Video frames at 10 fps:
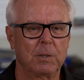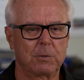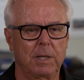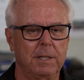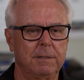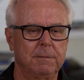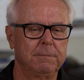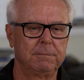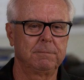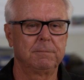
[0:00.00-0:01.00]
trying to
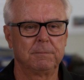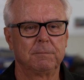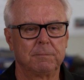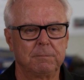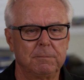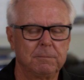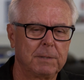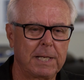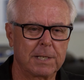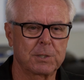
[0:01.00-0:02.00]

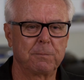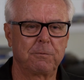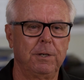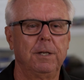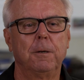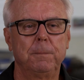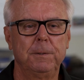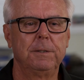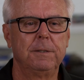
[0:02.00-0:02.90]
ask them for help,